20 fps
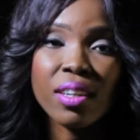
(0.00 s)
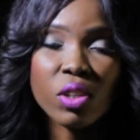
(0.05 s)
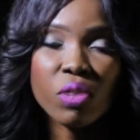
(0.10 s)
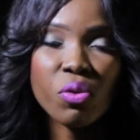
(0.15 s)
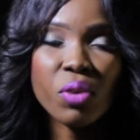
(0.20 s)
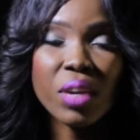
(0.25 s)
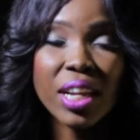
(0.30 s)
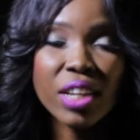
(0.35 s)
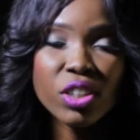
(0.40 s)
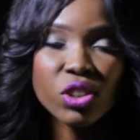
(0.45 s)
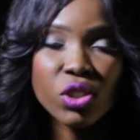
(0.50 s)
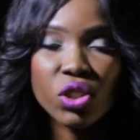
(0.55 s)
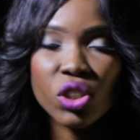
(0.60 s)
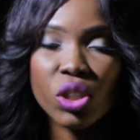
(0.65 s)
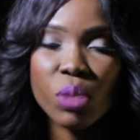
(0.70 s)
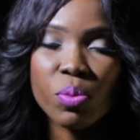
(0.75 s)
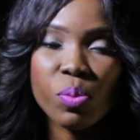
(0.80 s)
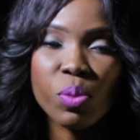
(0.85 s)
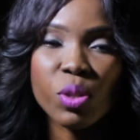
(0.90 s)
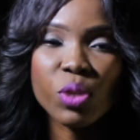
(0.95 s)

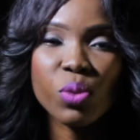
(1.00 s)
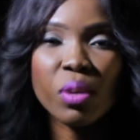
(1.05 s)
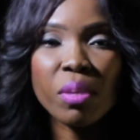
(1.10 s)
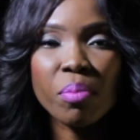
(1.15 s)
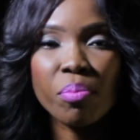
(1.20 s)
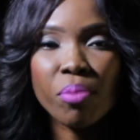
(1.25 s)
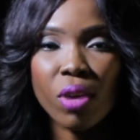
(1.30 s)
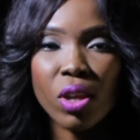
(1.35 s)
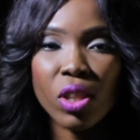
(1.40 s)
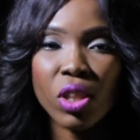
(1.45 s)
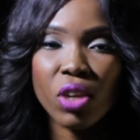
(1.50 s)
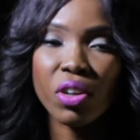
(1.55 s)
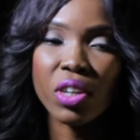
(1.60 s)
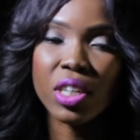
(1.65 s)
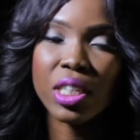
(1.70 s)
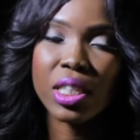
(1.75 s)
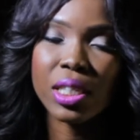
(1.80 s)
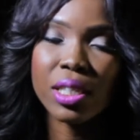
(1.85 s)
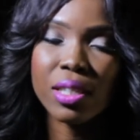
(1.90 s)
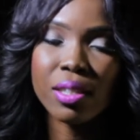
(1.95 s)
relationships between a brother and
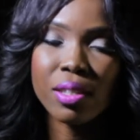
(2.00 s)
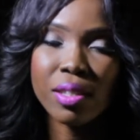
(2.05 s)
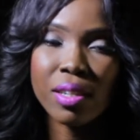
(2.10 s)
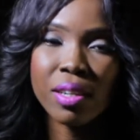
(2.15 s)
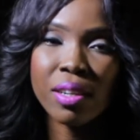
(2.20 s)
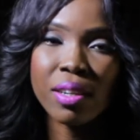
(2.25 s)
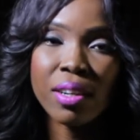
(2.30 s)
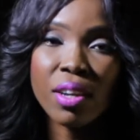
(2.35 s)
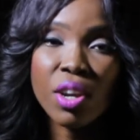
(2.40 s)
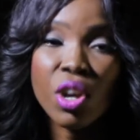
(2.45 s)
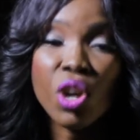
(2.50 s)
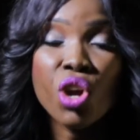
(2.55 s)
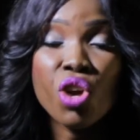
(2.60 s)
a sister,